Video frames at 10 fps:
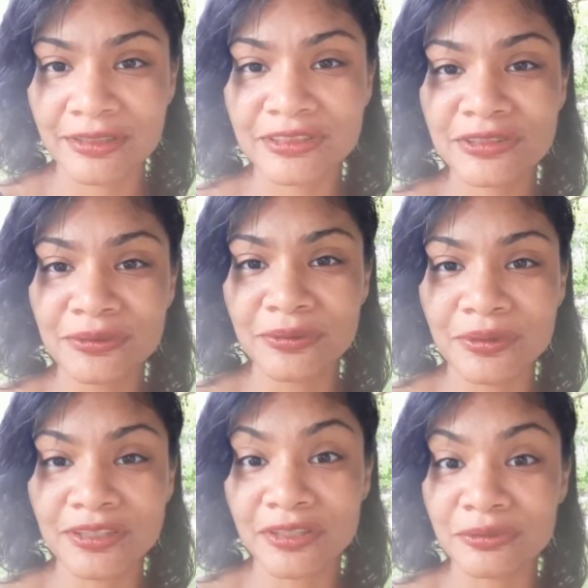to
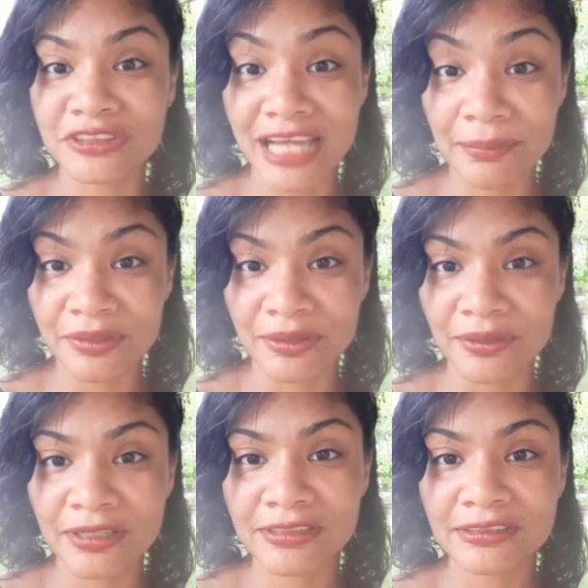the new
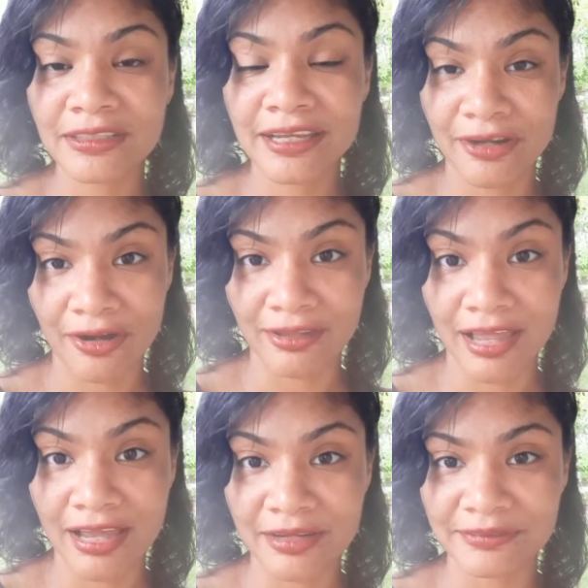chapter in our
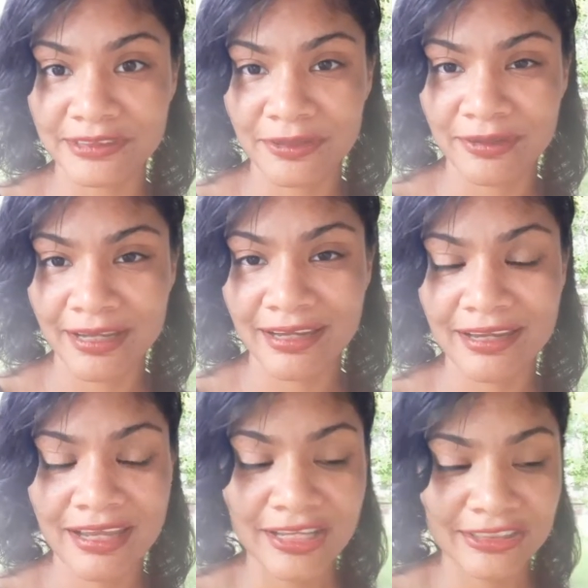lives. Okay,
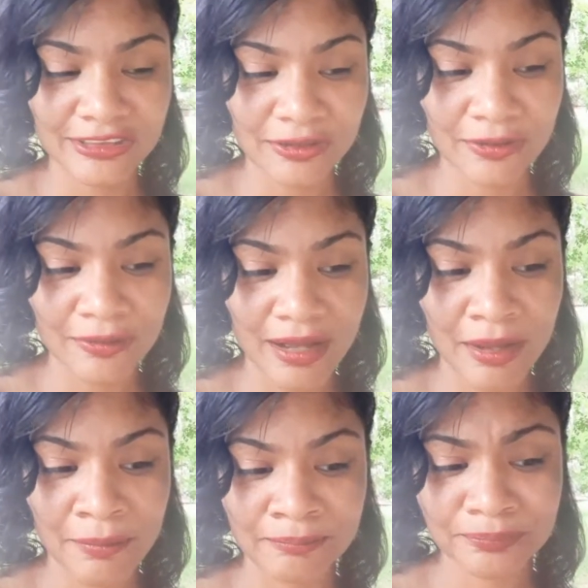so
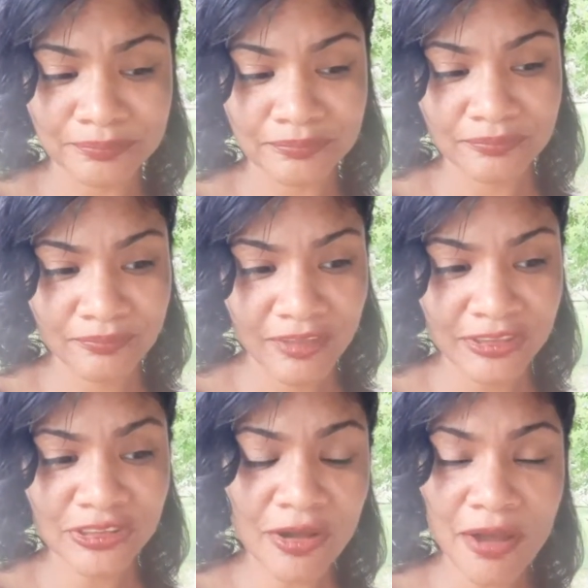
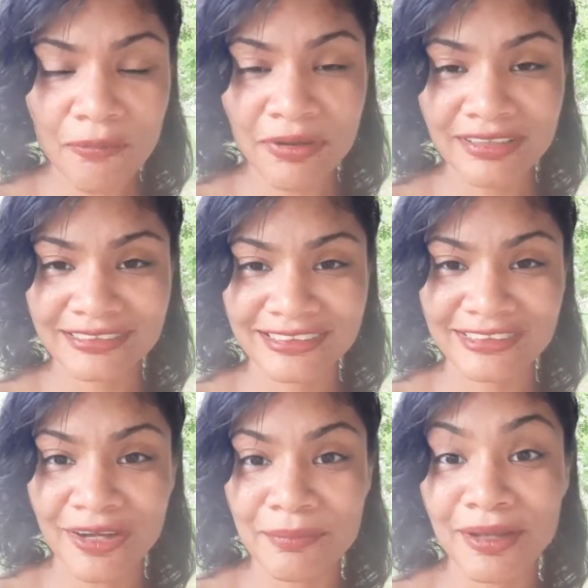I wanted to
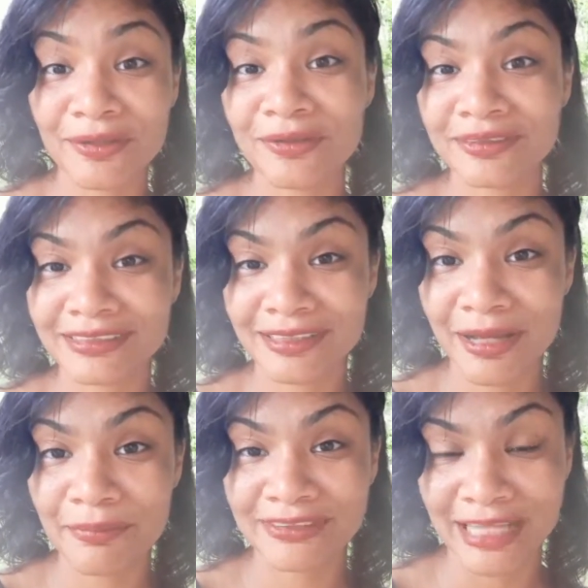talk about a
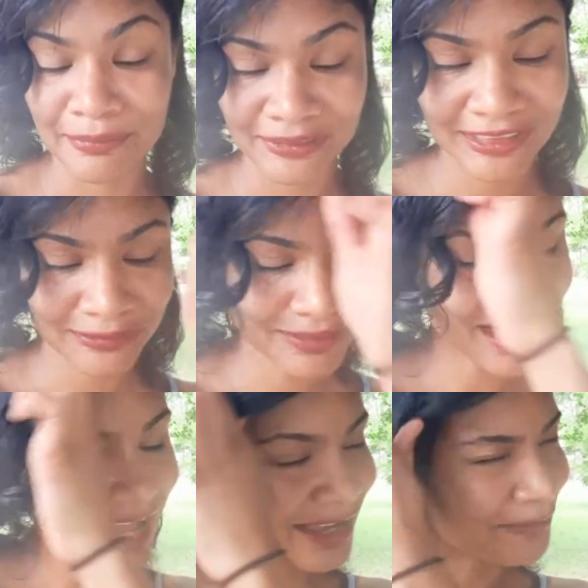couple examples because when
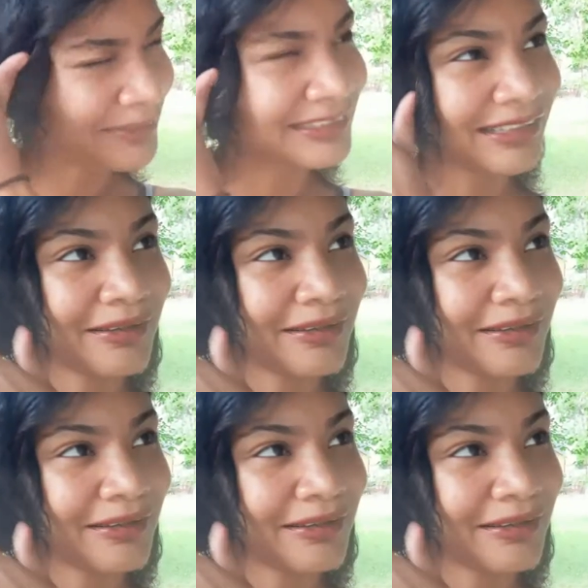I was